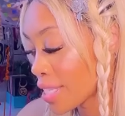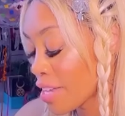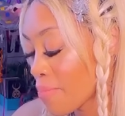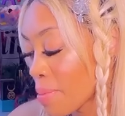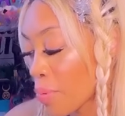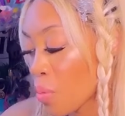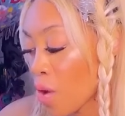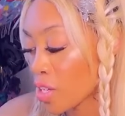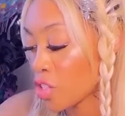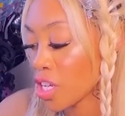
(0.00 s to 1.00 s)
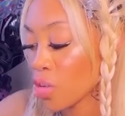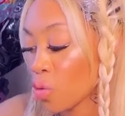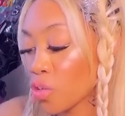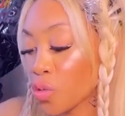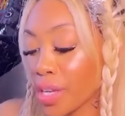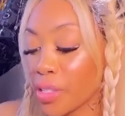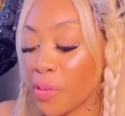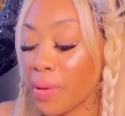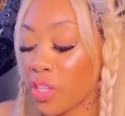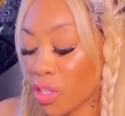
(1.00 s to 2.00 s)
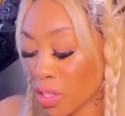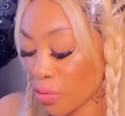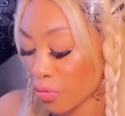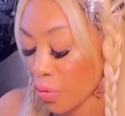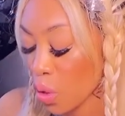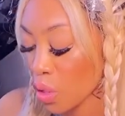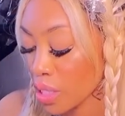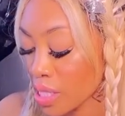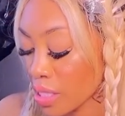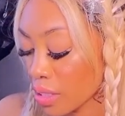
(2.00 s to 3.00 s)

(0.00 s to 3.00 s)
have people watching your transformation unfold,